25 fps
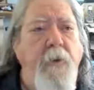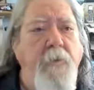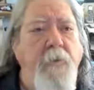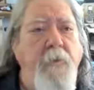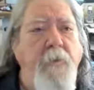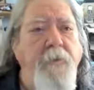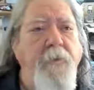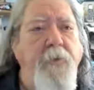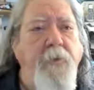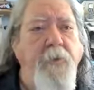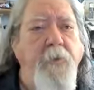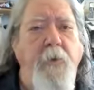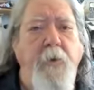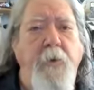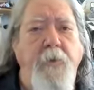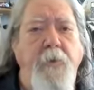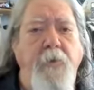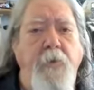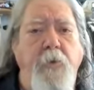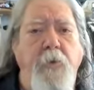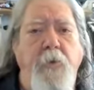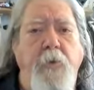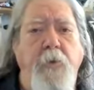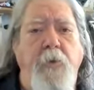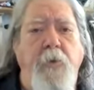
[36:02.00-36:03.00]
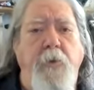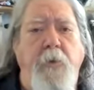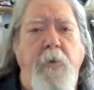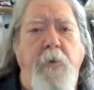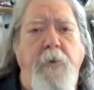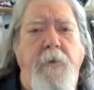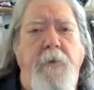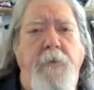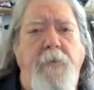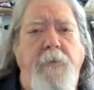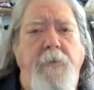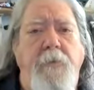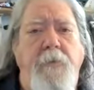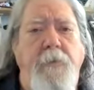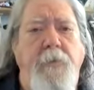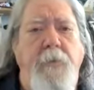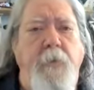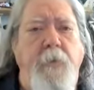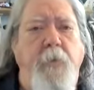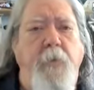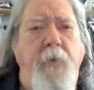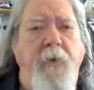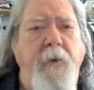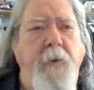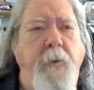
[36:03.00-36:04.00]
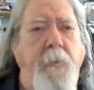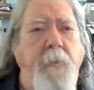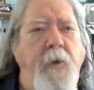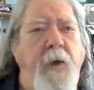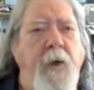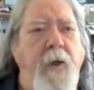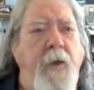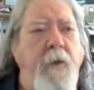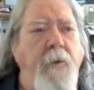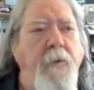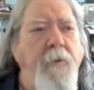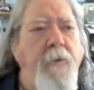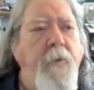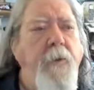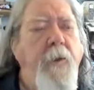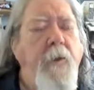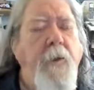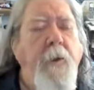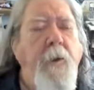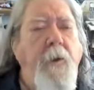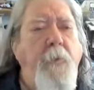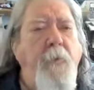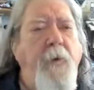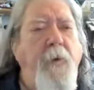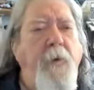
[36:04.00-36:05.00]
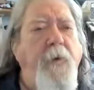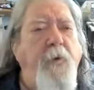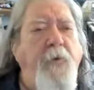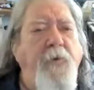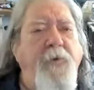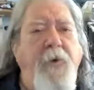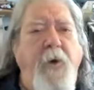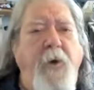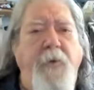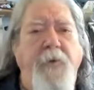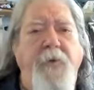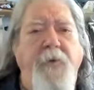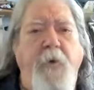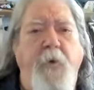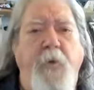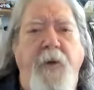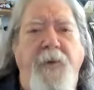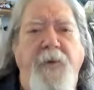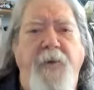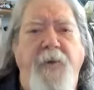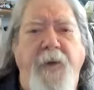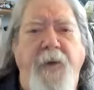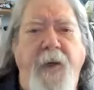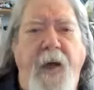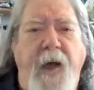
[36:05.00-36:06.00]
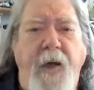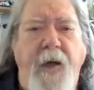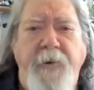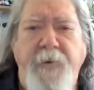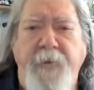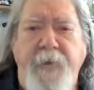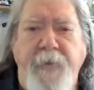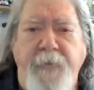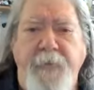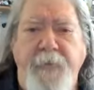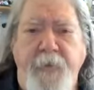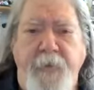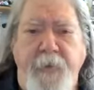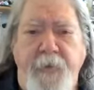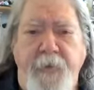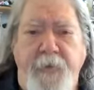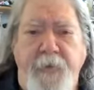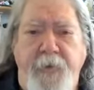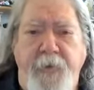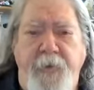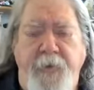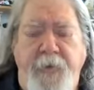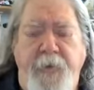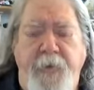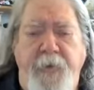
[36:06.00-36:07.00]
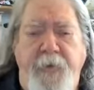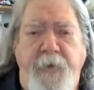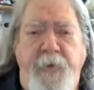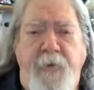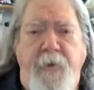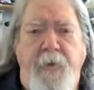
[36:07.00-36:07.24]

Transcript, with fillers: which you can Google and read about. But he was also a theosophist,